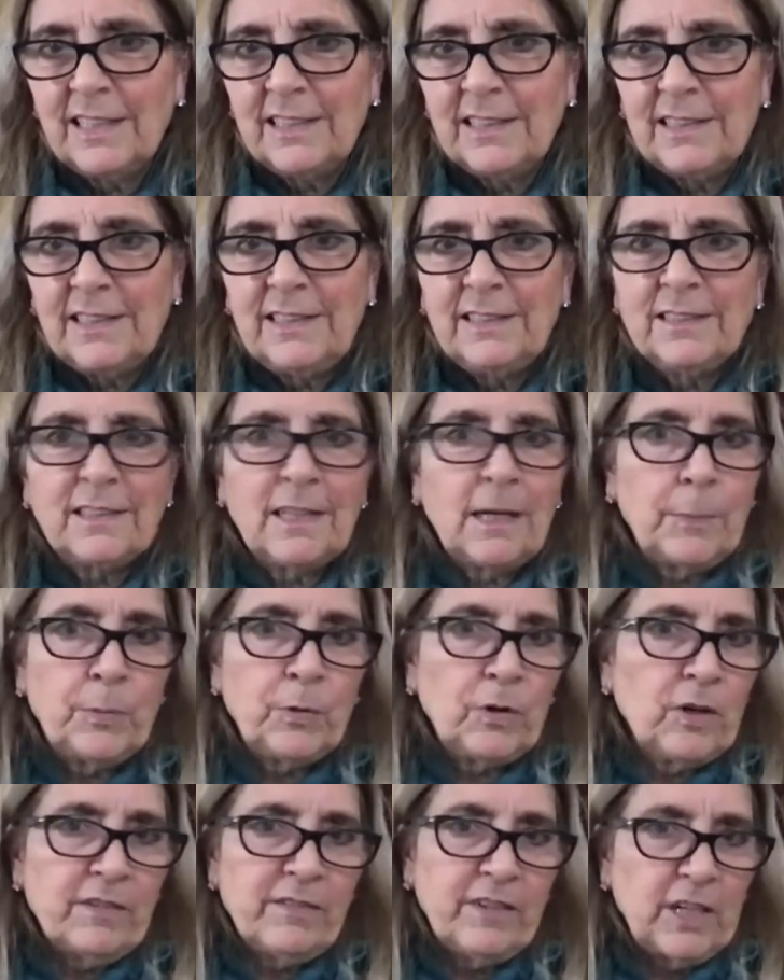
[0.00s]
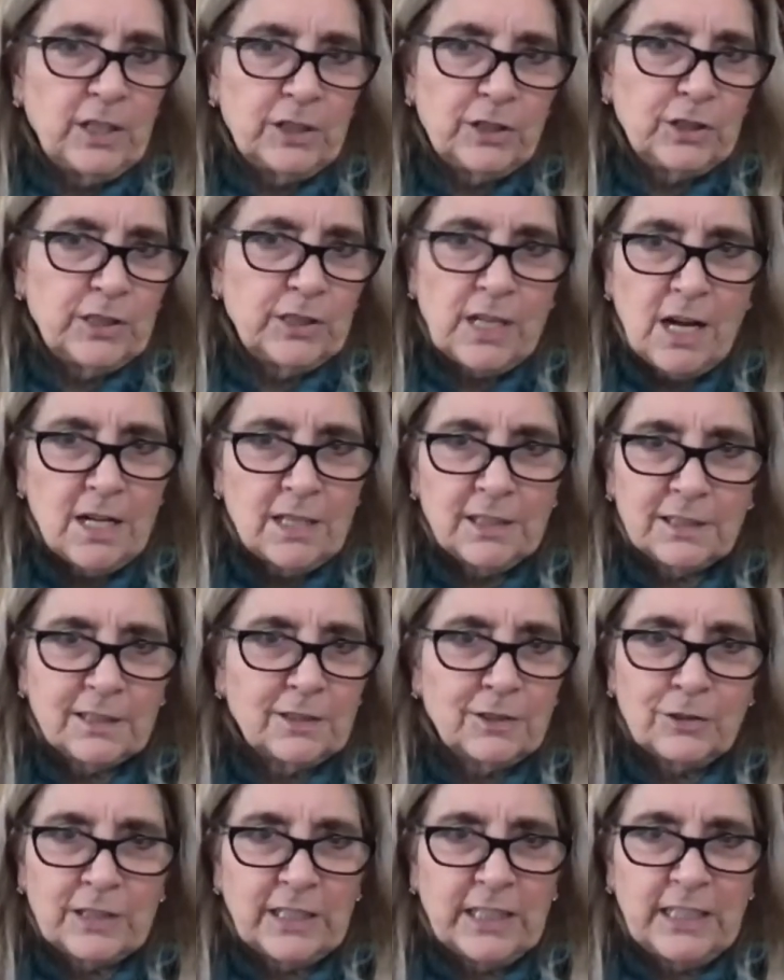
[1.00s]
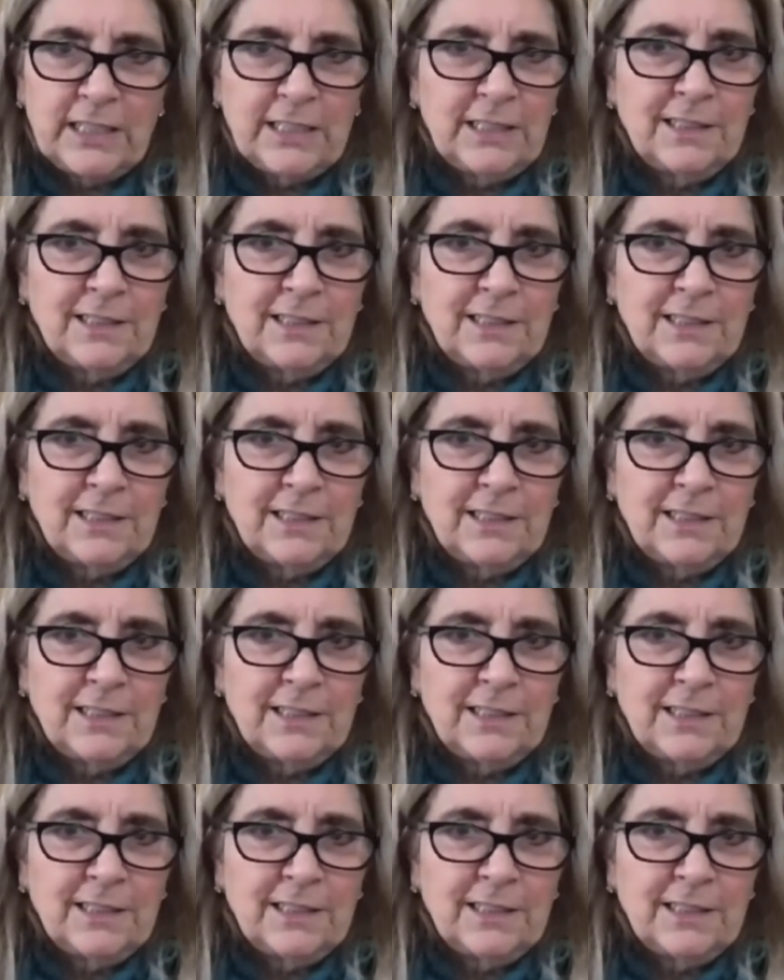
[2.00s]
is upward of $100, right?